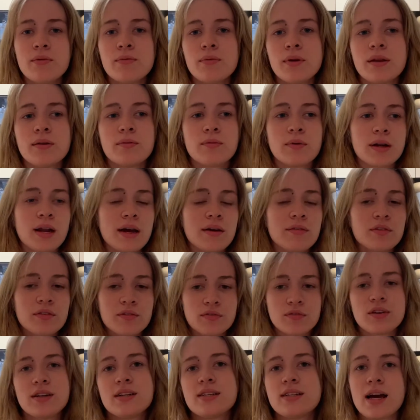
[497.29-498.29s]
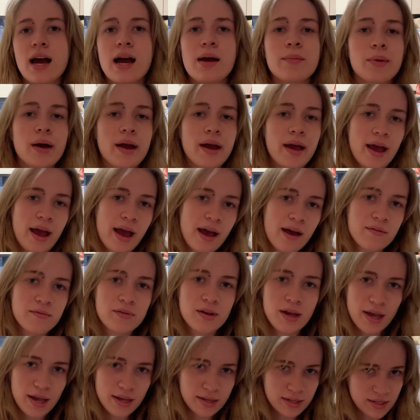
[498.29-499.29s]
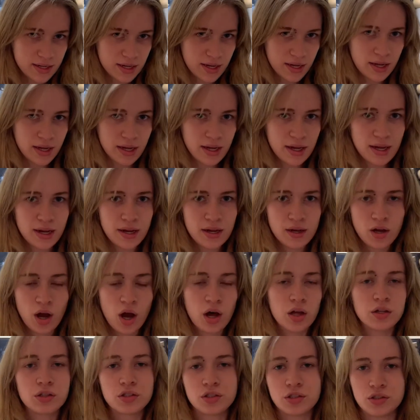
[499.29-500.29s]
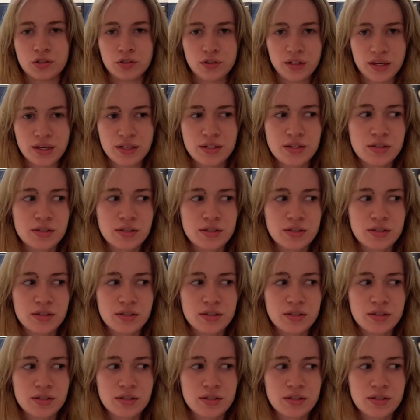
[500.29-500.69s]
in whatever free time I have as a college student.